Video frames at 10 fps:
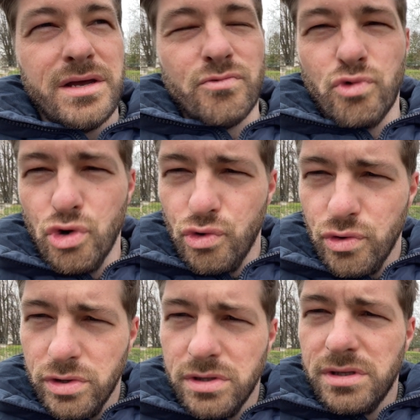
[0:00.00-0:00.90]

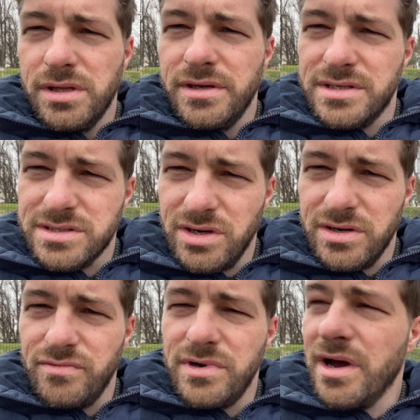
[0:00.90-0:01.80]
rural that's got a
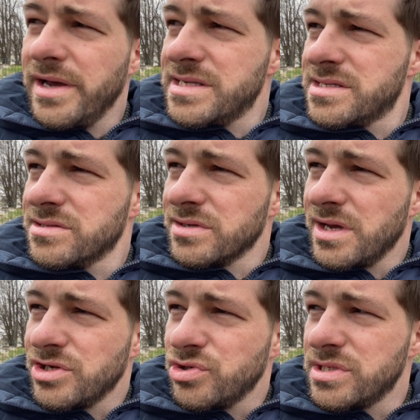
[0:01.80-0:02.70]
nice sort of
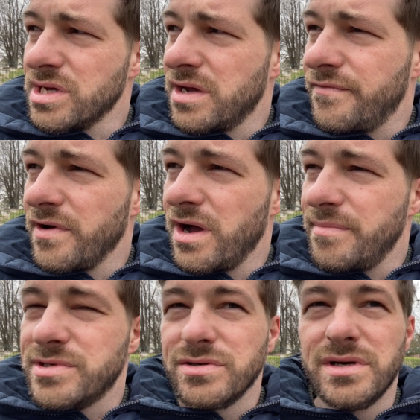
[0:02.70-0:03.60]
countryside
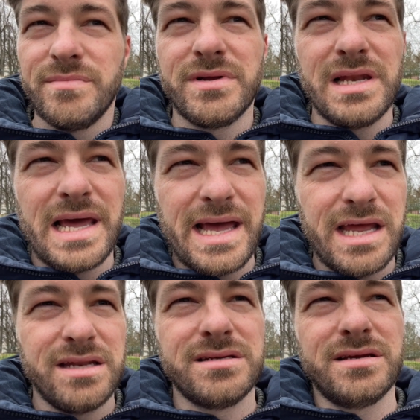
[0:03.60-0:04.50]
vibe to it, bit of
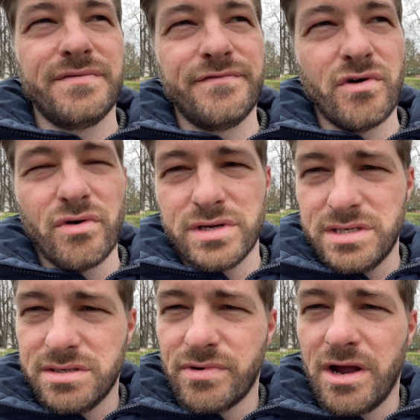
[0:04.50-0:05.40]
land,
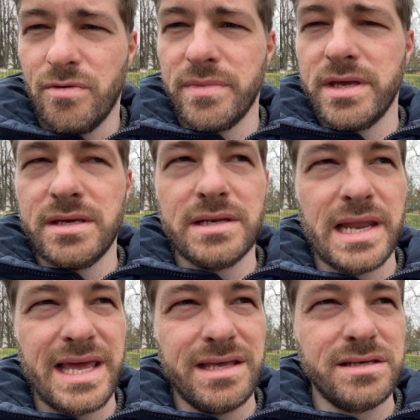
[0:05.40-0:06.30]
forest around me,
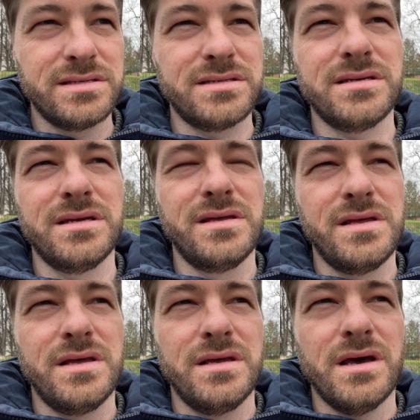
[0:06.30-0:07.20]
lakes,
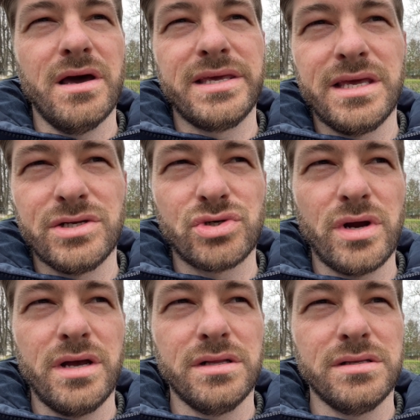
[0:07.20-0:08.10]
hiking
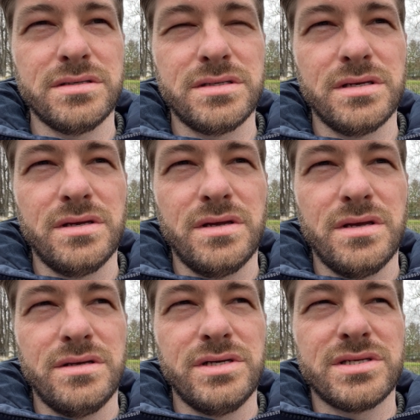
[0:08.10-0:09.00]
trails,
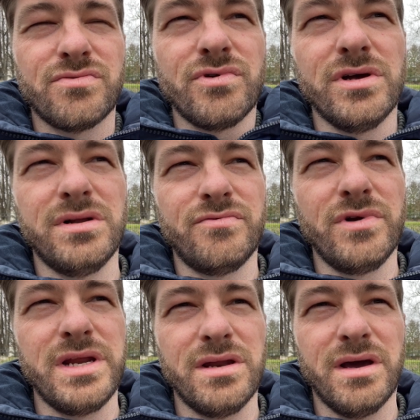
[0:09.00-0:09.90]
just a
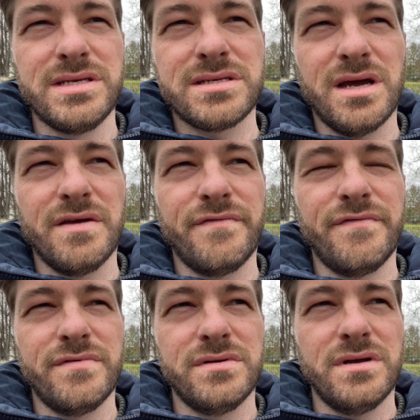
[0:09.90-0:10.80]
really nice kind of
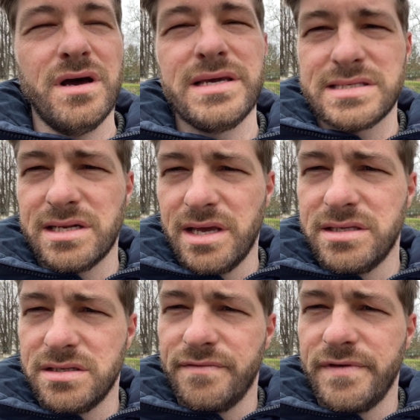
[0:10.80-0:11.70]

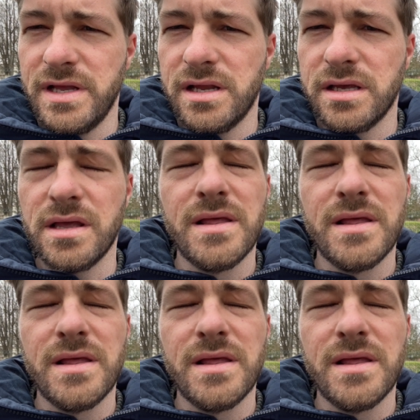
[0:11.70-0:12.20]
isolated feeling